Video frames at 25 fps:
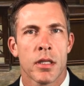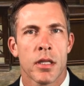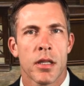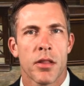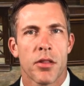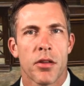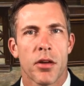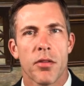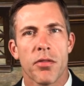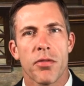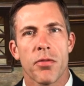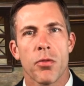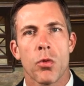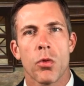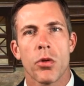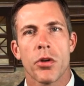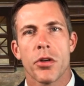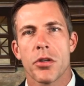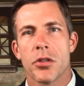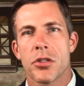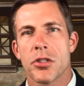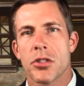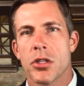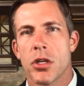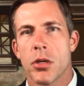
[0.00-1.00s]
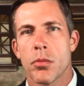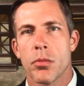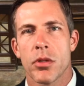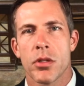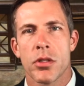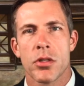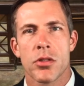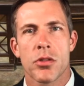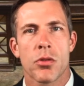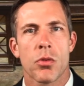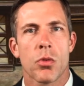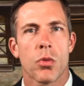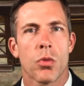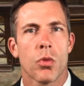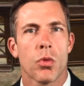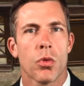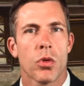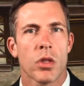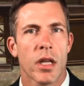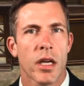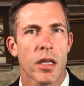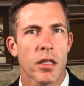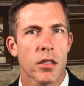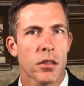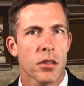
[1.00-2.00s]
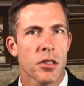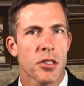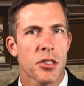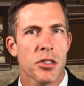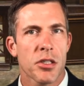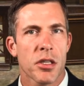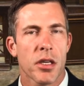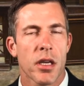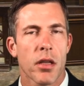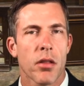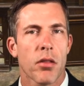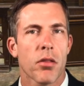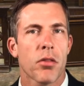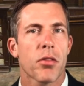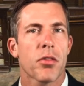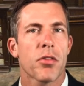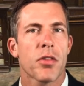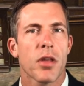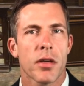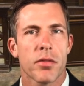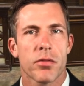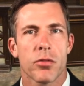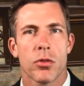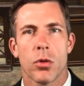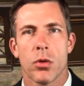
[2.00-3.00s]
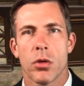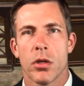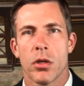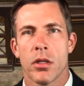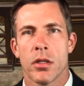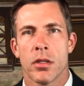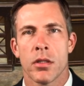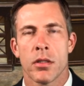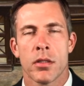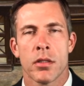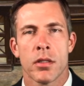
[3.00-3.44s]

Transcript: Therefore, your summons will likely say theft on it.